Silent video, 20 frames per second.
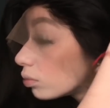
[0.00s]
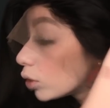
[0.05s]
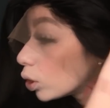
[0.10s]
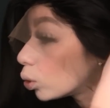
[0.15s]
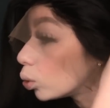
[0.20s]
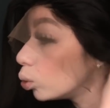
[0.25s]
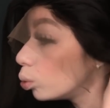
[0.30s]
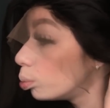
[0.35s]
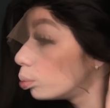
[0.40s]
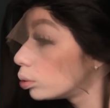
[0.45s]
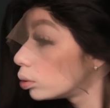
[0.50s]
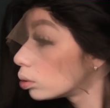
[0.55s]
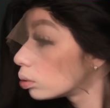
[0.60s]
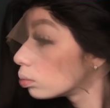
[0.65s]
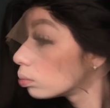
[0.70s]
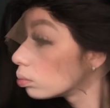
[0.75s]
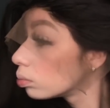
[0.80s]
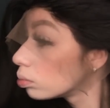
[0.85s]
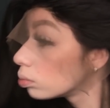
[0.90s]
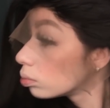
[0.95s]
oops,
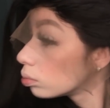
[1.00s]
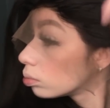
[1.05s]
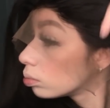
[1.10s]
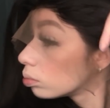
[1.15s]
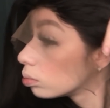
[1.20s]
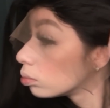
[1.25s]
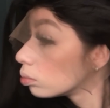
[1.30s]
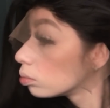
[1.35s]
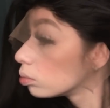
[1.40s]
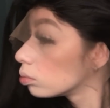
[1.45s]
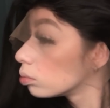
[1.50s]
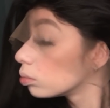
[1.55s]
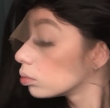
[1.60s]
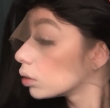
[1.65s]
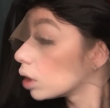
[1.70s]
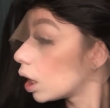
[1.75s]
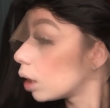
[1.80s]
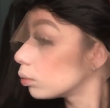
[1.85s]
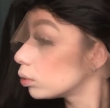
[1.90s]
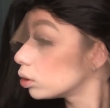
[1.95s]

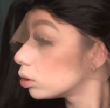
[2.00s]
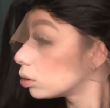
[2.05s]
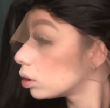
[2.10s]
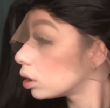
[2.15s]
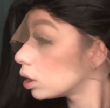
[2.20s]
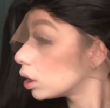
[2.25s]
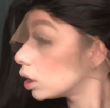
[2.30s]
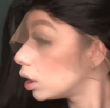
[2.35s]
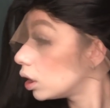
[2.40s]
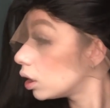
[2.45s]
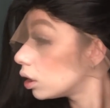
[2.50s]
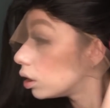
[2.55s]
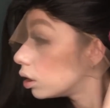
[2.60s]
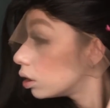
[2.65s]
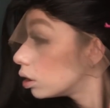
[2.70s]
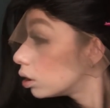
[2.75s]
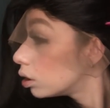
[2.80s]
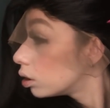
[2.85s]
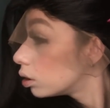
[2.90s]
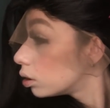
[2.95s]
I'm just trying to get
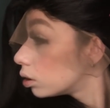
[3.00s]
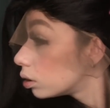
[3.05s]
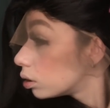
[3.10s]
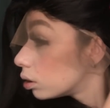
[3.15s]
this